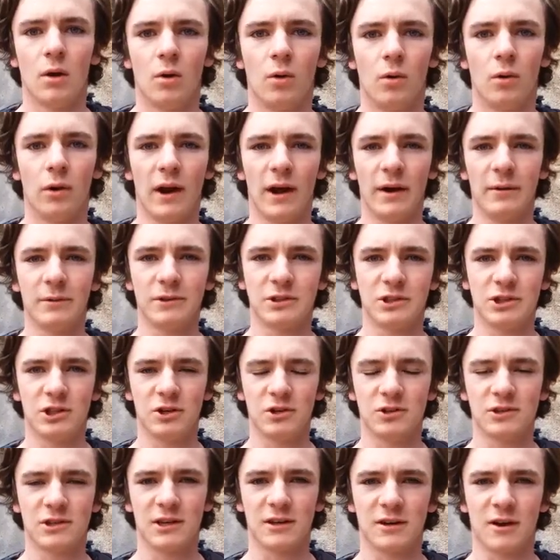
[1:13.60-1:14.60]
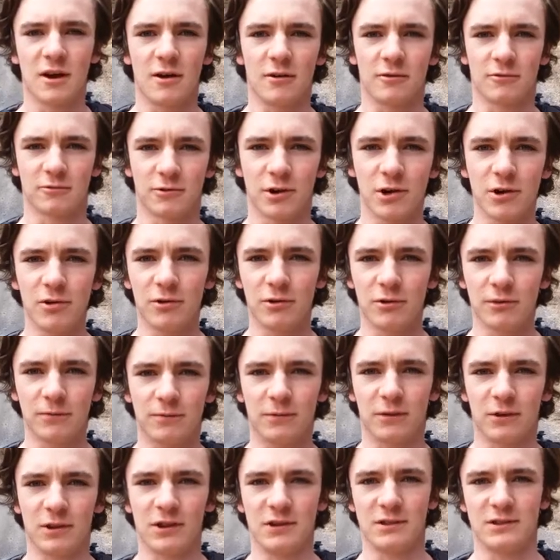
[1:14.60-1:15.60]
When I was choosing a route
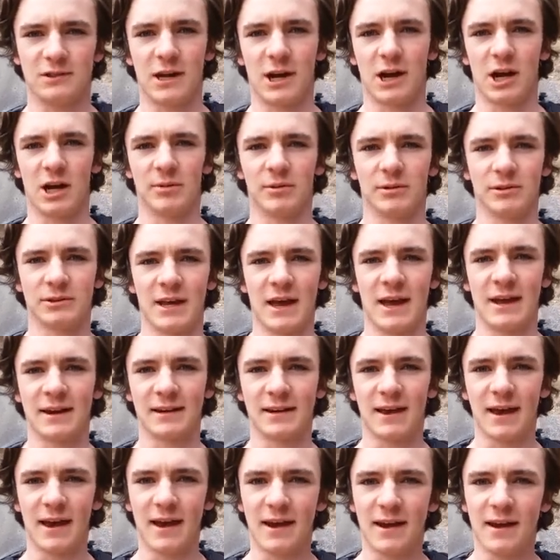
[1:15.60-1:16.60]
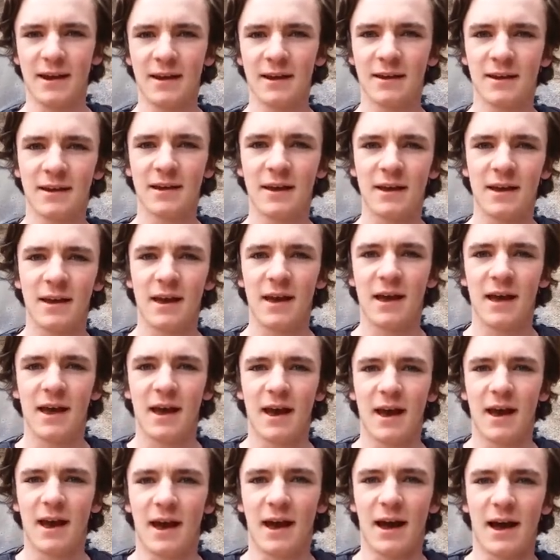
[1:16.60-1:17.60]
for this terrible 10K,
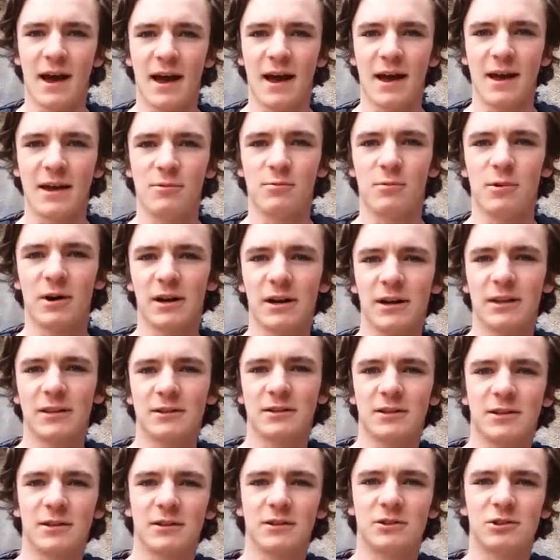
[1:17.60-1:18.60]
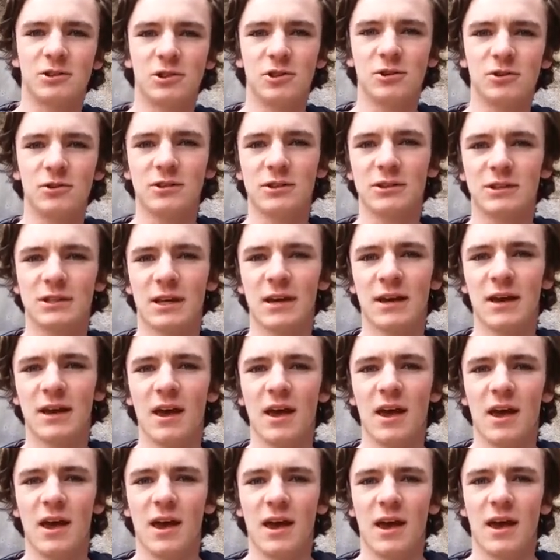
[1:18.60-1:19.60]
I wanted to choose
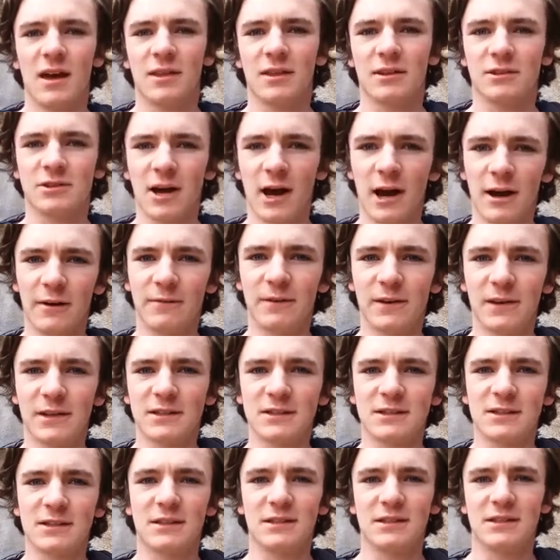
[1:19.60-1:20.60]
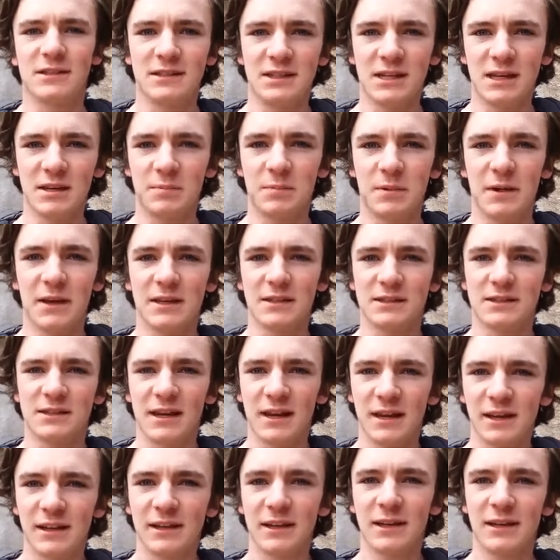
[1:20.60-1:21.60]
the toughest, steepest,
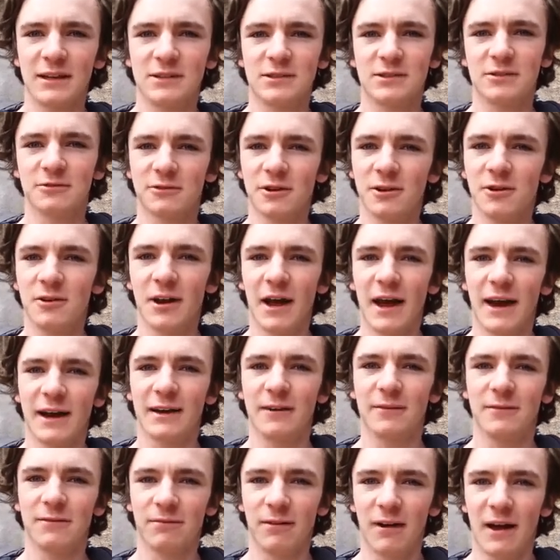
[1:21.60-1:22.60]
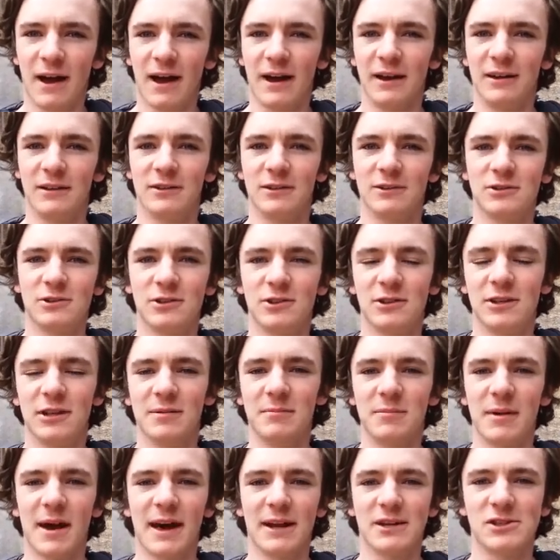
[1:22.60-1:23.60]
hilliest route I could find to
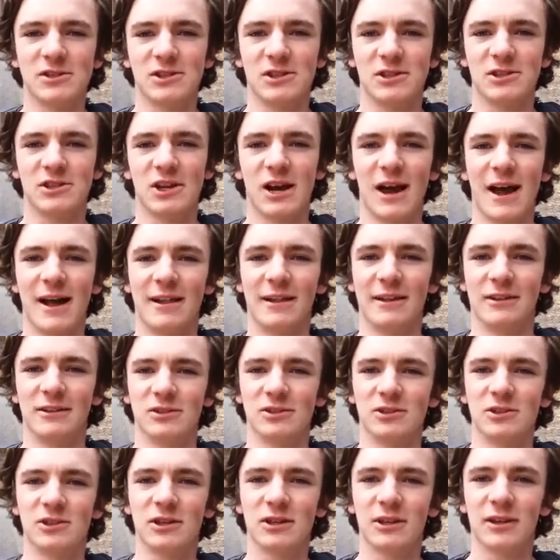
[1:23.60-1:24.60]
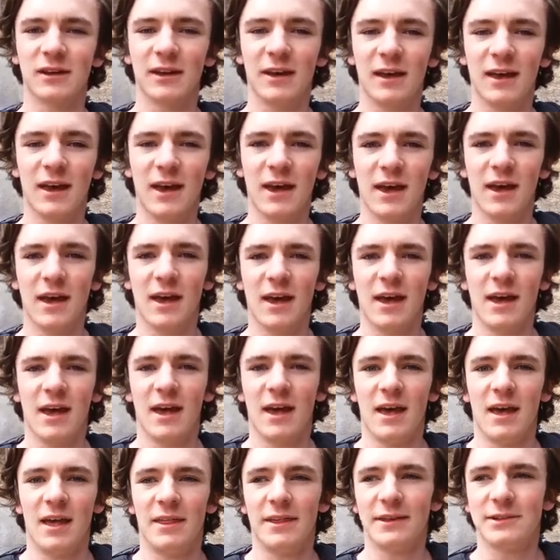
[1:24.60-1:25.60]
truly match the challenge.
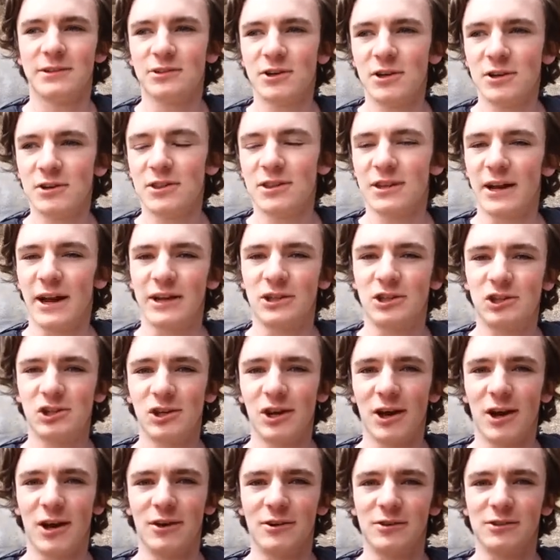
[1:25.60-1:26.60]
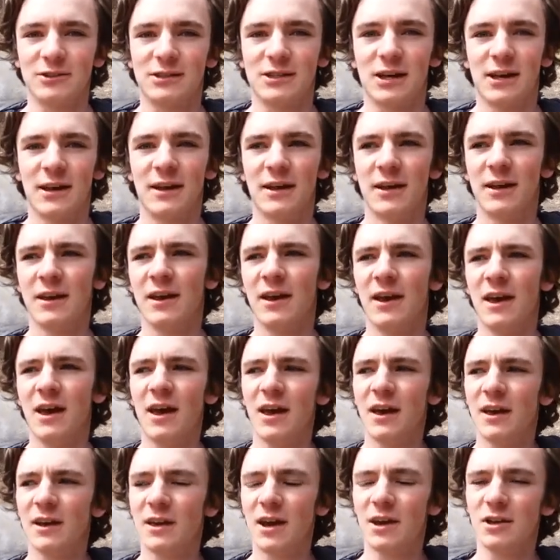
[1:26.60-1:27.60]
This route that I chose
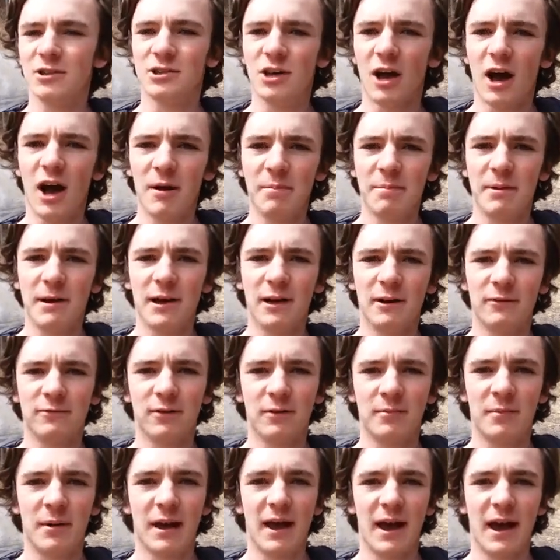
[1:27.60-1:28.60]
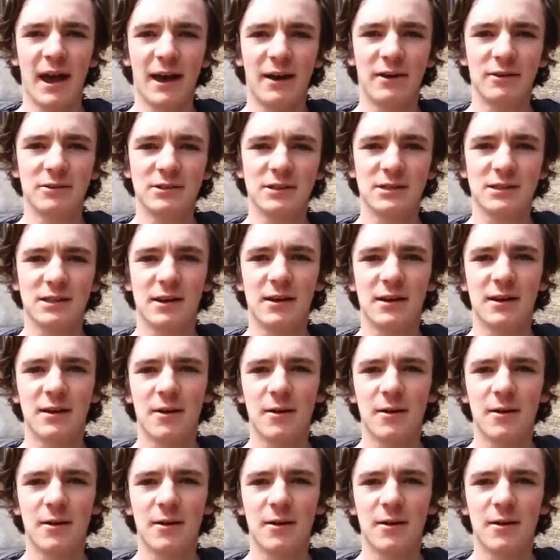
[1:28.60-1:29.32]
goes uphill from my house,